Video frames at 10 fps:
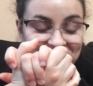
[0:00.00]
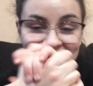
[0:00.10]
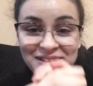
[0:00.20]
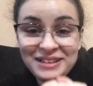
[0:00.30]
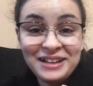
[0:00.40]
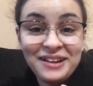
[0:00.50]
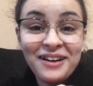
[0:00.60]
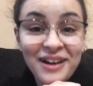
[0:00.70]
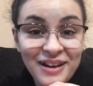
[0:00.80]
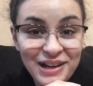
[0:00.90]
that
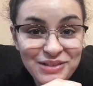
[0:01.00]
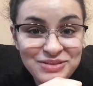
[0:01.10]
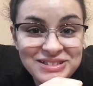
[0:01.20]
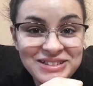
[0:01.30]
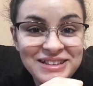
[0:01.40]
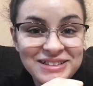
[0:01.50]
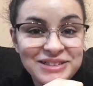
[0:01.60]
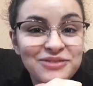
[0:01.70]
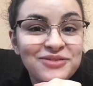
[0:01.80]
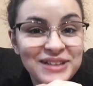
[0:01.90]
I've started
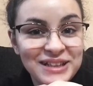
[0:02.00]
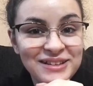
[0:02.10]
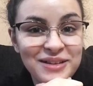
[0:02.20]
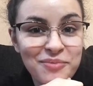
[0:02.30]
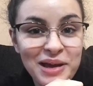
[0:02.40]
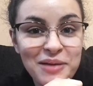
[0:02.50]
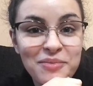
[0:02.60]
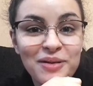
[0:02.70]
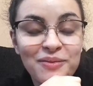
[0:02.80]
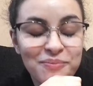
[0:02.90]
to feel the
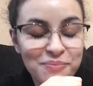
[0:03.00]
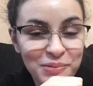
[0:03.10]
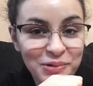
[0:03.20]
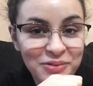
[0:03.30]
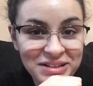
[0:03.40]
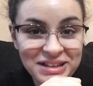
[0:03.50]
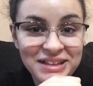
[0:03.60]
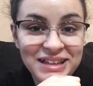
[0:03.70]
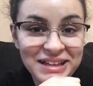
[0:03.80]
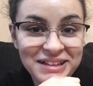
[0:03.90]
baby move and
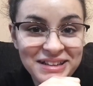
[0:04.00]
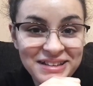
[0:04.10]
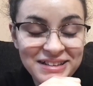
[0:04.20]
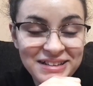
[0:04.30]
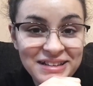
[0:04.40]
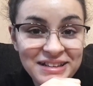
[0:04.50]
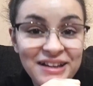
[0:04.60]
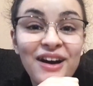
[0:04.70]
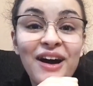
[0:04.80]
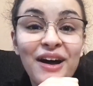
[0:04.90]
kick
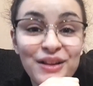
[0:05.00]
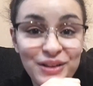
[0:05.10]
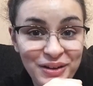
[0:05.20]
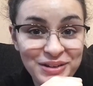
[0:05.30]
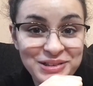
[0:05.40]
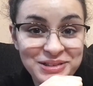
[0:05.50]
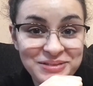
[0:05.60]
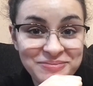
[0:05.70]
a lot.